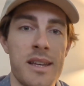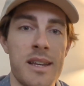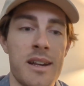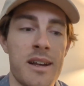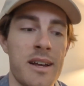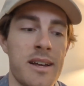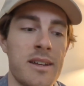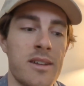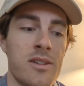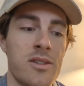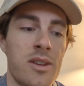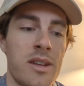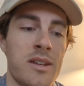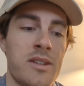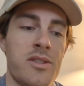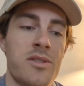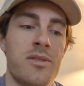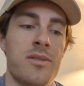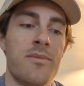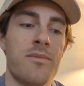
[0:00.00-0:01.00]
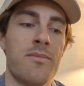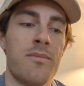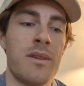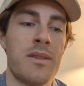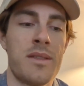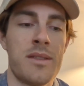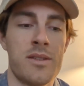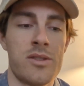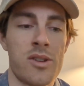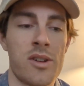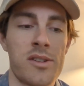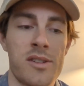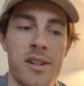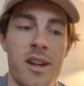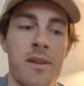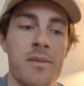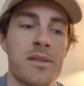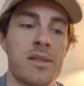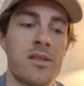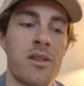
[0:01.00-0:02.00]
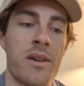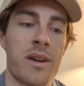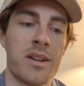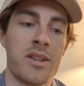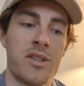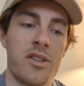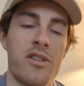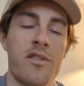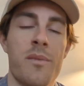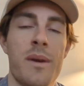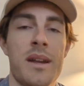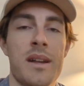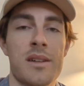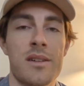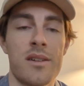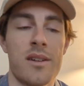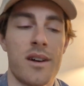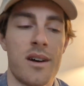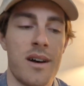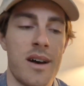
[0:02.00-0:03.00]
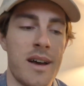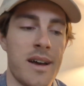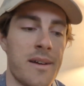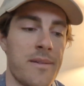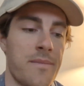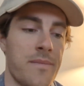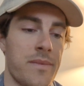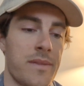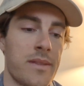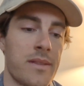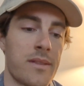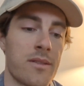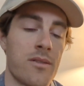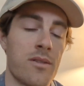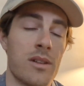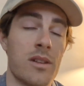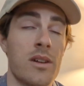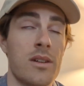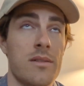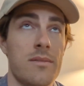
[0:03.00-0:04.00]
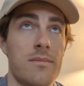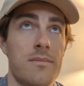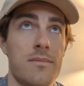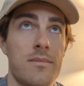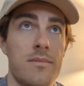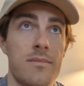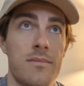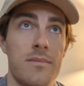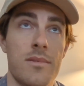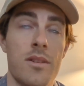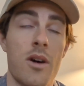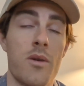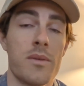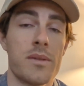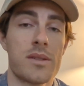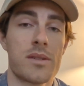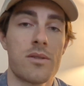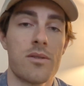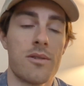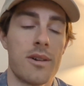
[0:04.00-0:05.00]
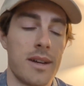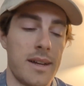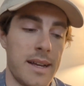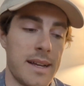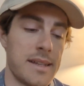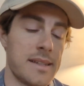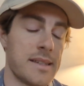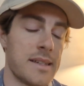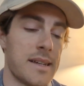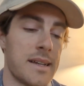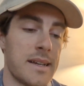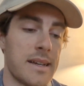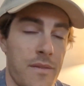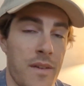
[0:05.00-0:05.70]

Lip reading: And with the shots that I was throwing, it should have been a lot higher, or a lot lower score, I guess.